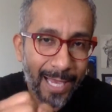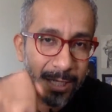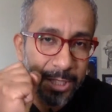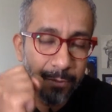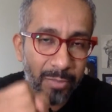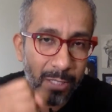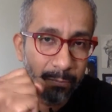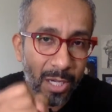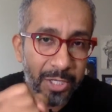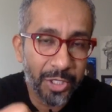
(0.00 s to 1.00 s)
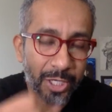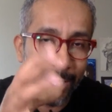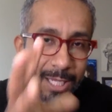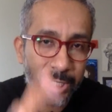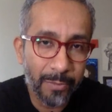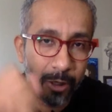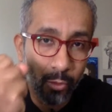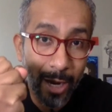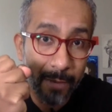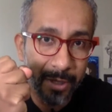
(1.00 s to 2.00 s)
has to be punchy, has to be
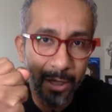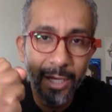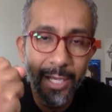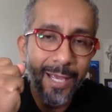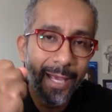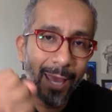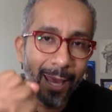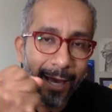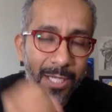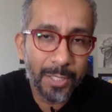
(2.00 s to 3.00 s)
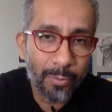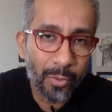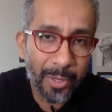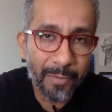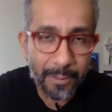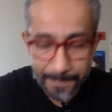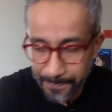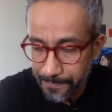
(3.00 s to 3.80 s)
grabby, has to pull them in.